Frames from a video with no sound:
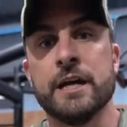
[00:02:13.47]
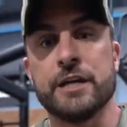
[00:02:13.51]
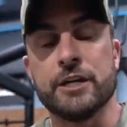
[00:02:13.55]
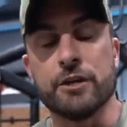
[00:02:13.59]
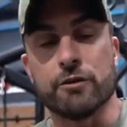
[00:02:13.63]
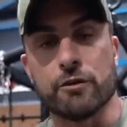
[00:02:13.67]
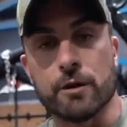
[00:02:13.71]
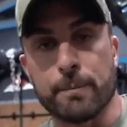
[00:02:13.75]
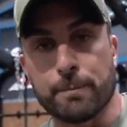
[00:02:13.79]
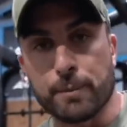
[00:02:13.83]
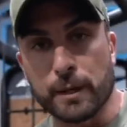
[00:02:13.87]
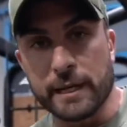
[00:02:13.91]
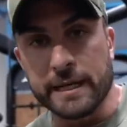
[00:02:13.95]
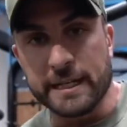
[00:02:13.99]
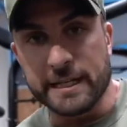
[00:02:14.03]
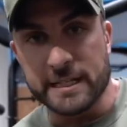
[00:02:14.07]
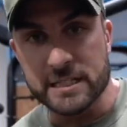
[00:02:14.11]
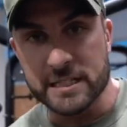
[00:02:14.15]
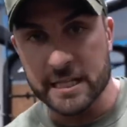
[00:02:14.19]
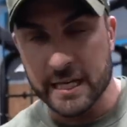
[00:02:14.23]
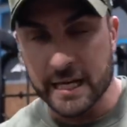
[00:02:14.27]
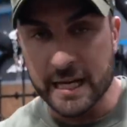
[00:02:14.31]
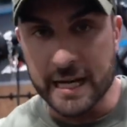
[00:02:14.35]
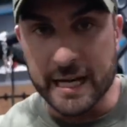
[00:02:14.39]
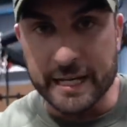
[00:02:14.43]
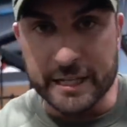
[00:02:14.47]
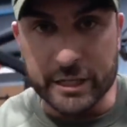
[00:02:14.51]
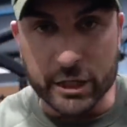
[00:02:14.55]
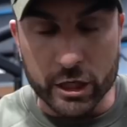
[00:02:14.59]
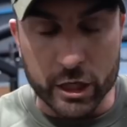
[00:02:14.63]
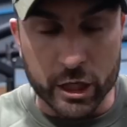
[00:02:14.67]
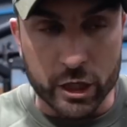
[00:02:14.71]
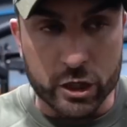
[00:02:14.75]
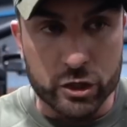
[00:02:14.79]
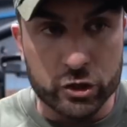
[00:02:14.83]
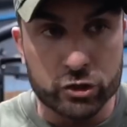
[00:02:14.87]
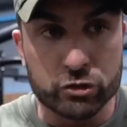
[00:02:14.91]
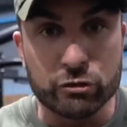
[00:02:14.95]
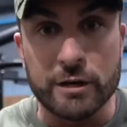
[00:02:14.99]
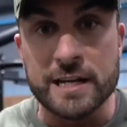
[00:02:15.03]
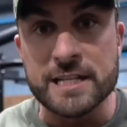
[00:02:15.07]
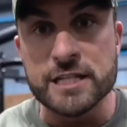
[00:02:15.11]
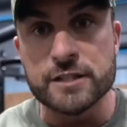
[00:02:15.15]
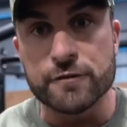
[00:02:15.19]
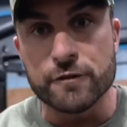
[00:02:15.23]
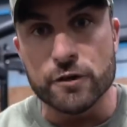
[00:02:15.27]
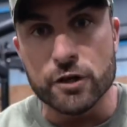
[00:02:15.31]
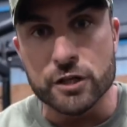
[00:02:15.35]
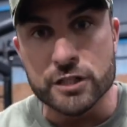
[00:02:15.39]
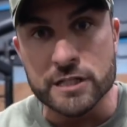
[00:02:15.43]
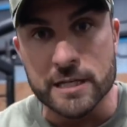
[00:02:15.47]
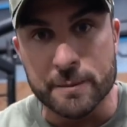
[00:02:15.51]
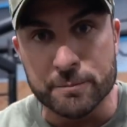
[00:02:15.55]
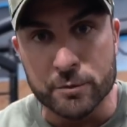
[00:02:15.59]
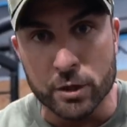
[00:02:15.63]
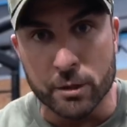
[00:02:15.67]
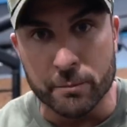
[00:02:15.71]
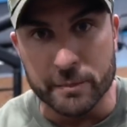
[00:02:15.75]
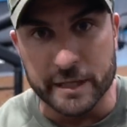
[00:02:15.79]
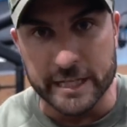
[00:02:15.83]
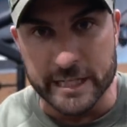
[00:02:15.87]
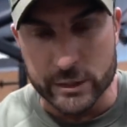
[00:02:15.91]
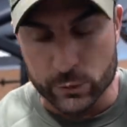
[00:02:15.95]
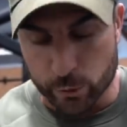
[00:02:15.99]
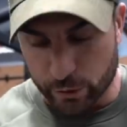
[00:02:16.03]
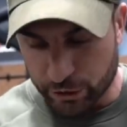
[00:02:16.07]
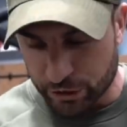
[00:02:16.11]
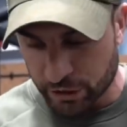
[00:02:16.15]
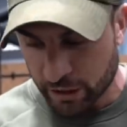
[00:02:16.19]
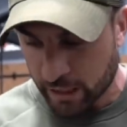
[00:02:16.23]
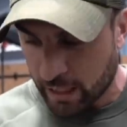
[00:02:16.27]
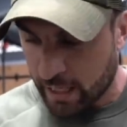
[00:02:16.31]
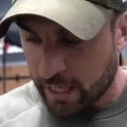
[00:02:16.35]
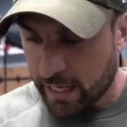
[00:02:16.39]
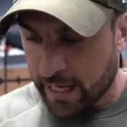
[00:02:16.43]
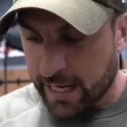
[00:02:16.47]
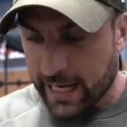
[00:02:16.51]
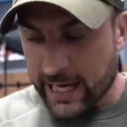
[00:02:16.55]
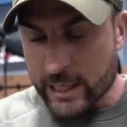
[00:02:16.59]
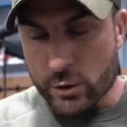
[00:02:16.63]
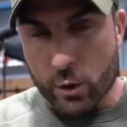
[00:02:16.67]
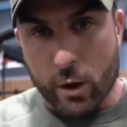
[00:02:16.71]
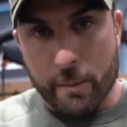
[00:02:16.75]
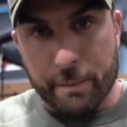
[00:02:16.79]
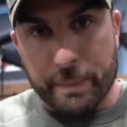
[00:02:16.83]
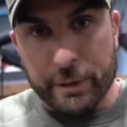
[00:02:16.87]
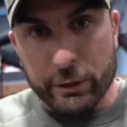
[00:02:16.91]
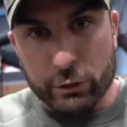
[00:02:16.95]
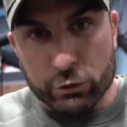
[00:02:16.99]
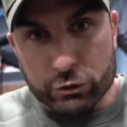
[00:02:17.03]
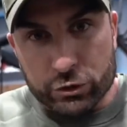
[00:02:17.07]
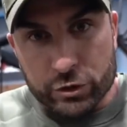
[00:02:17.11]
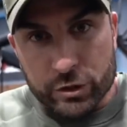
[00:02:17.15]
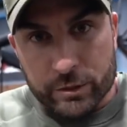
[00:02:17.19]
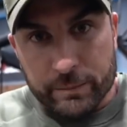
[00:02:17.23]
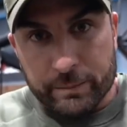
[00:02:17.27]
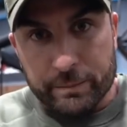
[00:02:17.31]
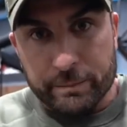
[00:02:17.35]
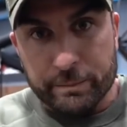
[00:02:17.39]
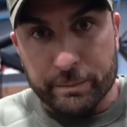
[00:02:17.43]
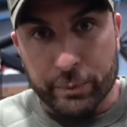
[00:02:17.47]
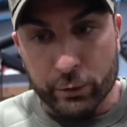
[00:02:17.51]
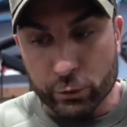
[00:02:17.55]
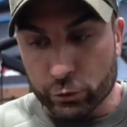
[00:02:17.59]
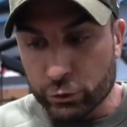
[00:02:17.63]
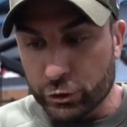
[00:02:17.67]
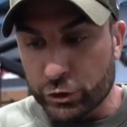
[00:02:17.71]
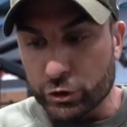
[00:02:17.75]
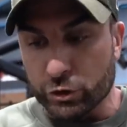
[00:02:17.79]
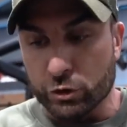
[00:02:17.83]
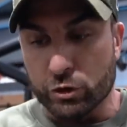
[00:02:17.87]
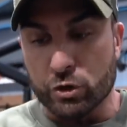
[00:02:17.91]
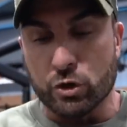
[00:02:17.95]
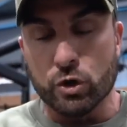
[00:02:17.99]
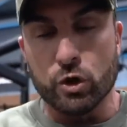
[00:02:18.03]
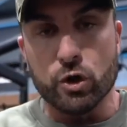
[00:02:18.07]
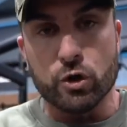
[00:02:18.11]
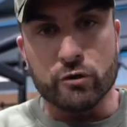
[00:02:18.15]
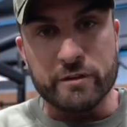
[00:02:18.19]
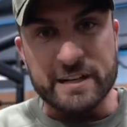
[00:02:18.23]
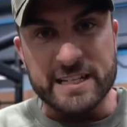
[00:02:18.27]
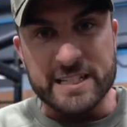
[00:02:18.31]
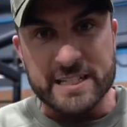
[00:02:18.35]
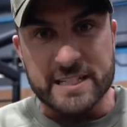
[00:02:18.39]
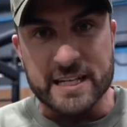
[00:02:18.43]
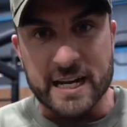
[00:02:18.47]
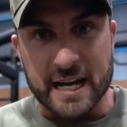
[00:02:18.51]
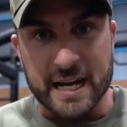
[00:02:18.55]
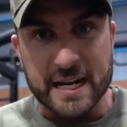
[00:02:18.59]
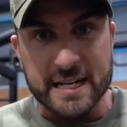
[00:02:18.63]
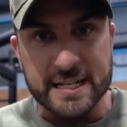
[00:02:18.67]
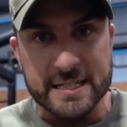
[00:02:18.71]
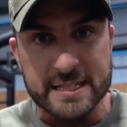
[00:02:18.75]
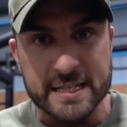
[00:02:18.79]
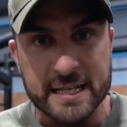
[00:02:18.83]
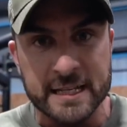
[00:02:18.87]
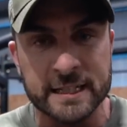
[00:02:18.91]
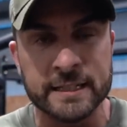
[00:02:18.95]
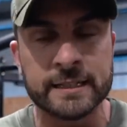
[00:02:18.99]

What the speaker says: your obliques, and your transverse abdominis, which is what pulls your core in tight.